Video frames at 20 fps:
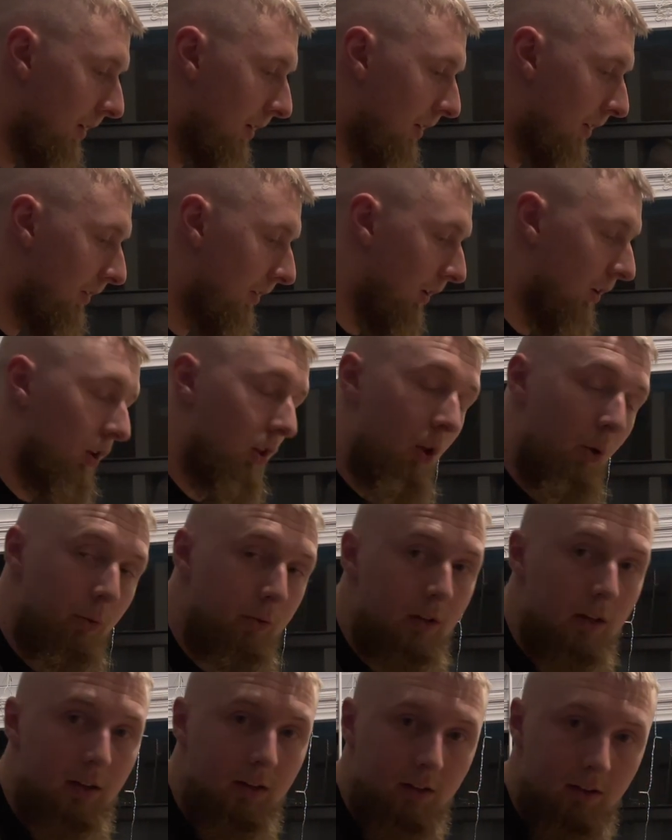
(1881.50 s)
the
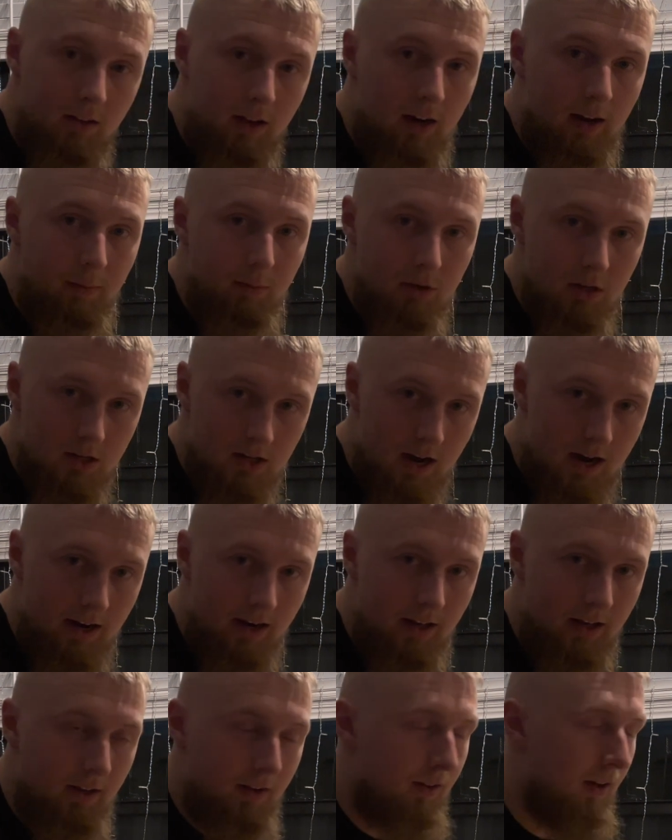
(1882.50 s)
clothing that I'm
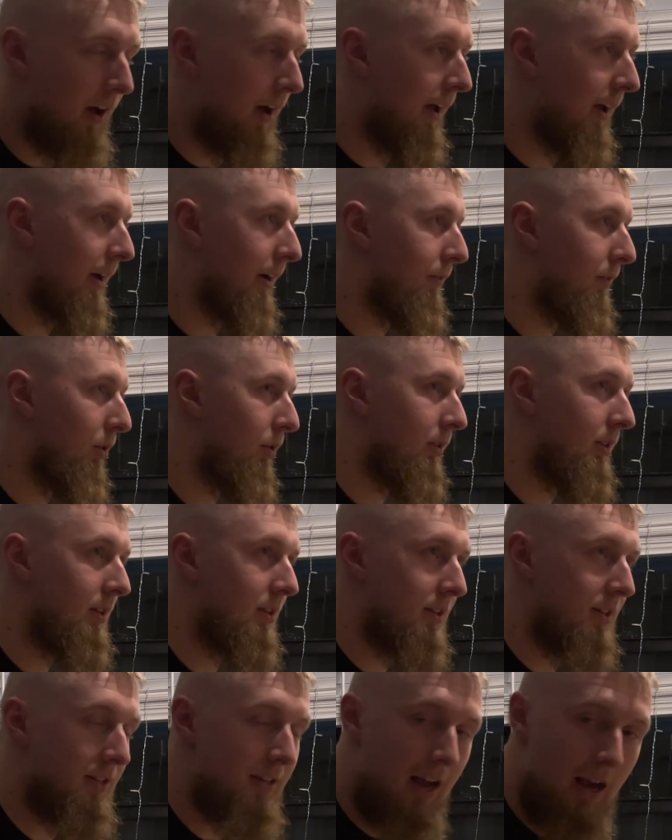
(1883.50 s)
designing. I have all these
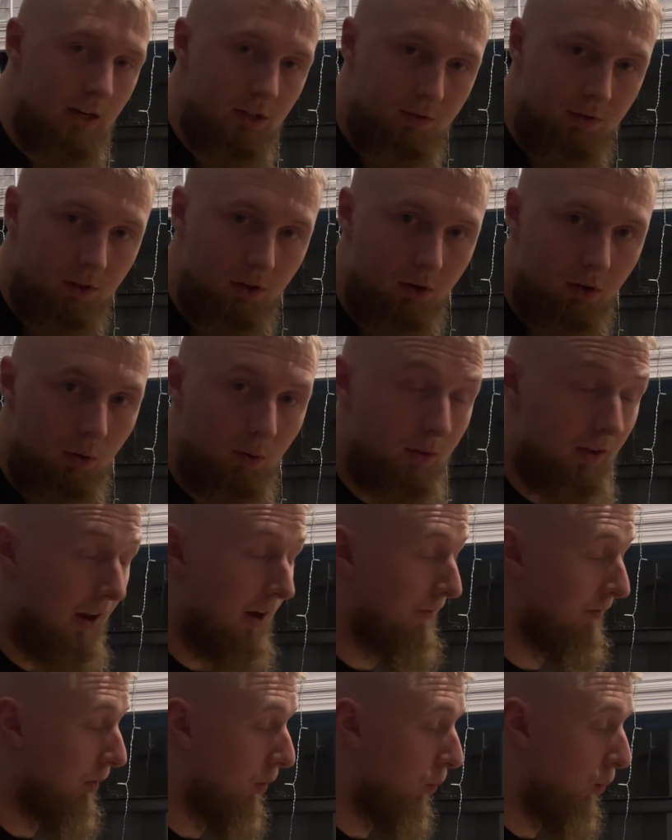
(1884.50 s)
designs for the clothing. I
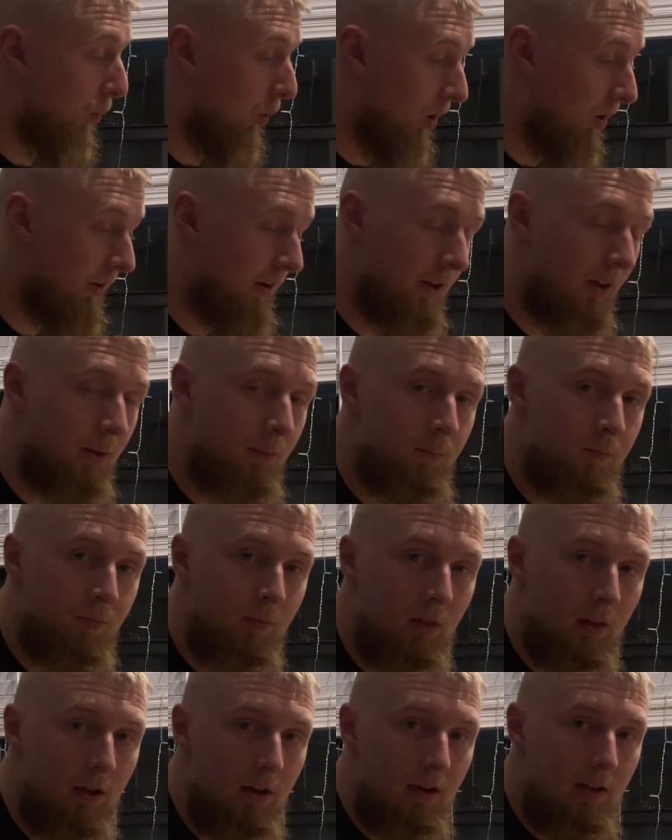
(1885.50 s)
have the wording,
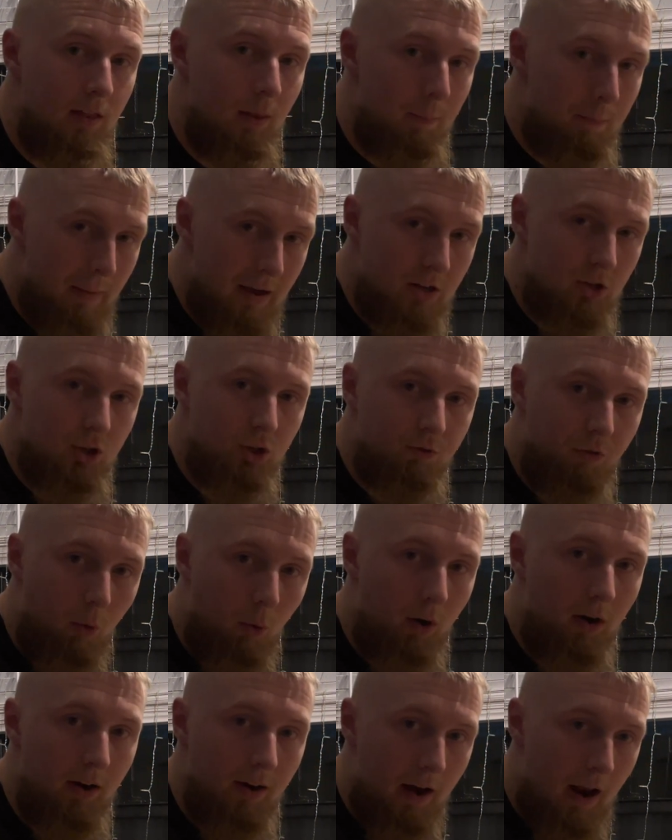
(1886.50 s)
the message
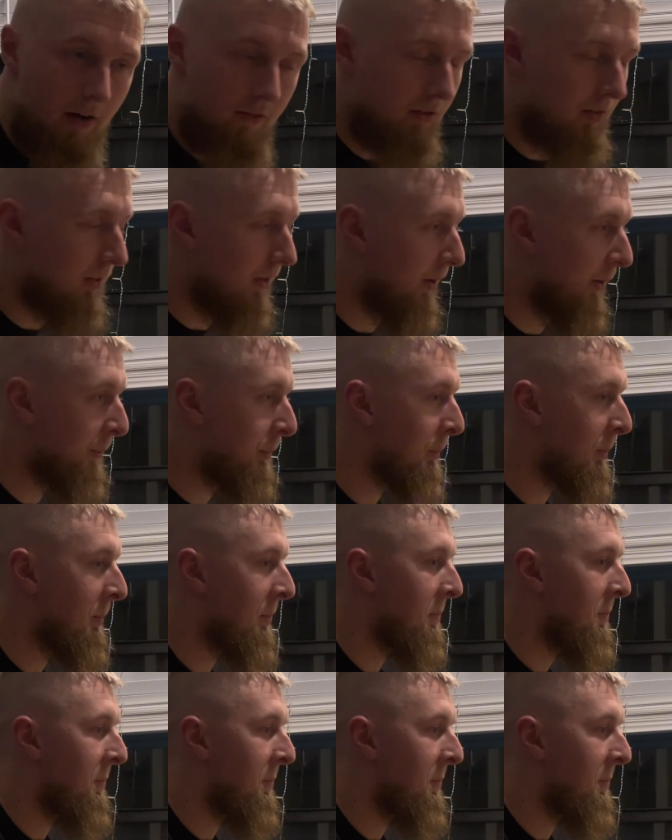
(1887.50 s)
for it, and everything.